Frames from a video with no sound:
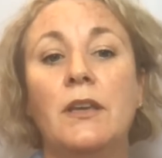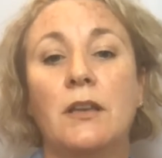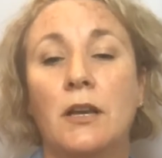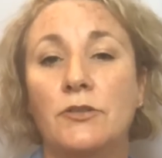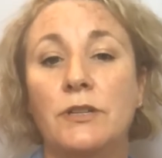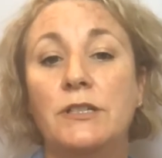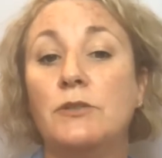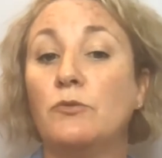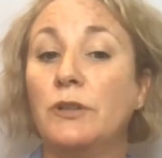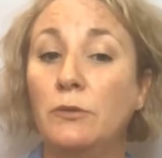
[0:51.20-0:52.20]
Contrary
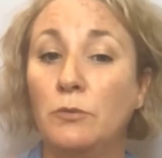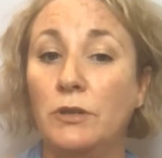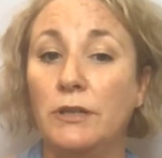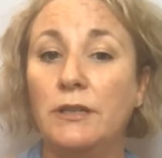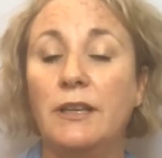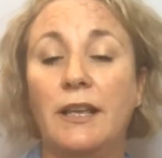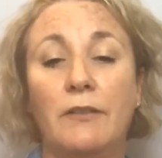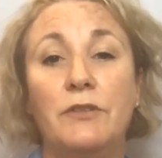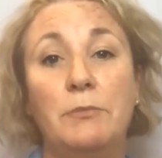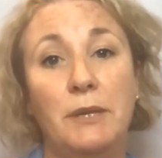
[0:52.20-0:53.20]
to real wood,
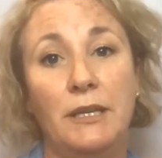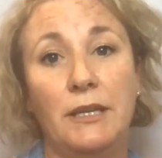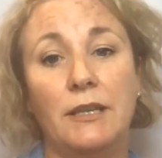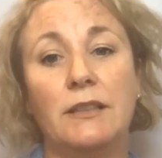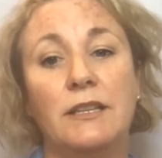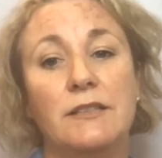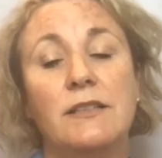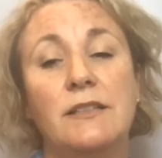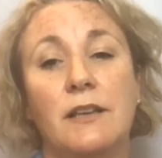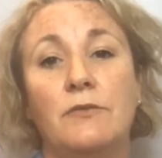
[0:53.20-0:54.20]
LVP lends
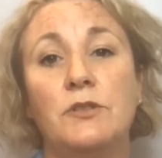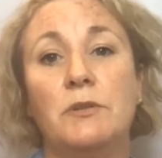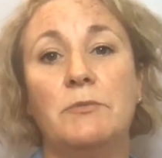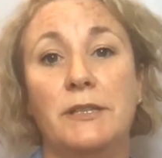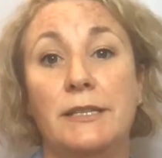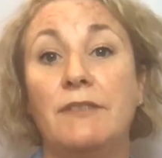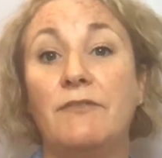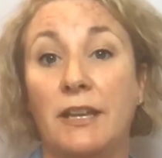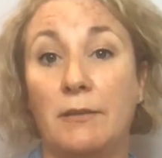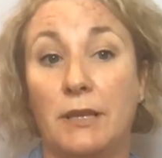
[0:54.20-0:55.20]
itself to a busy
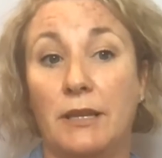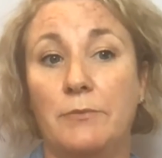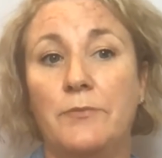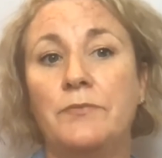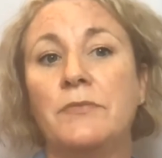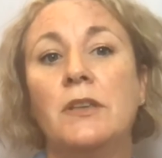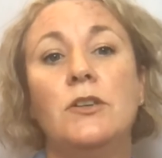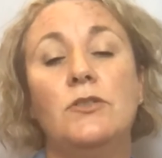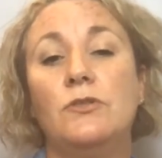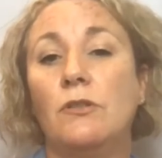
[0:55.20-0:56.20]
family.
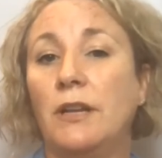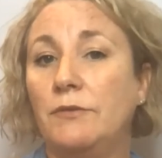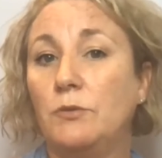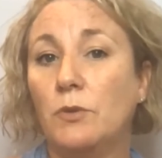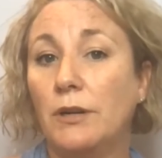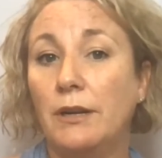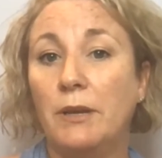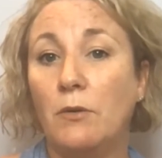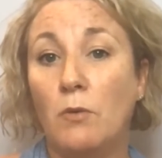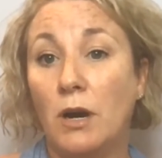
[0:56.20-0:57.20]
You don't have to worry
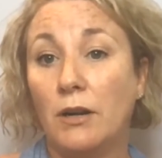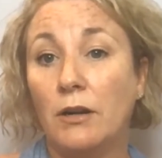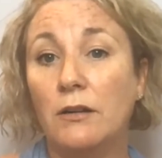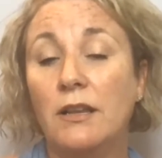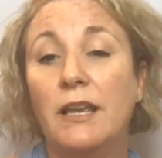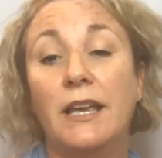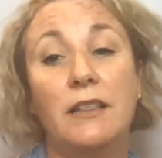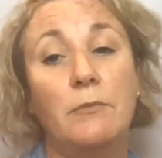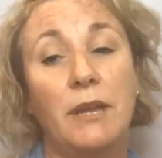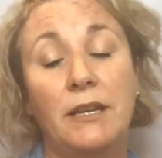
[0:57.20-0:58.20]
about water,
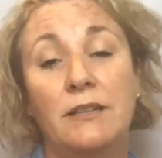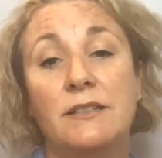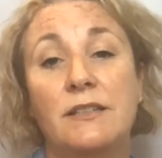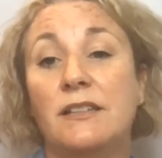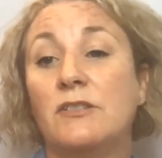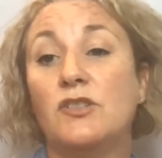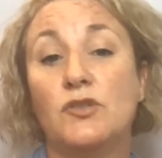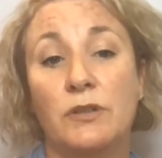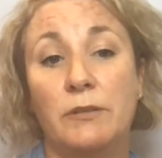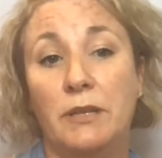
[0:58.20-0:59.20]
and the maintenance is
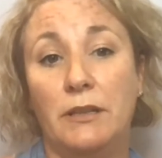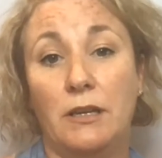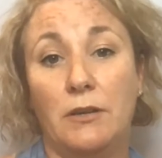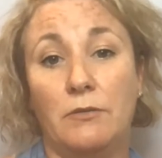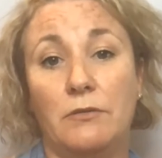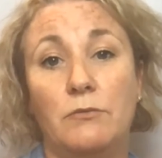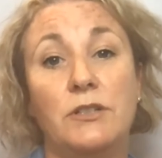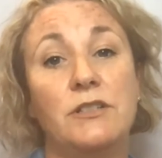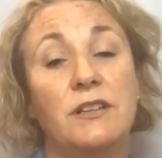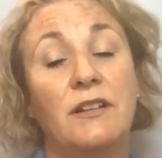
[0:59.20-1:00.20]
extremely low,
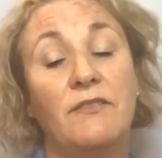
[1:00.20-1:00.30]
which is an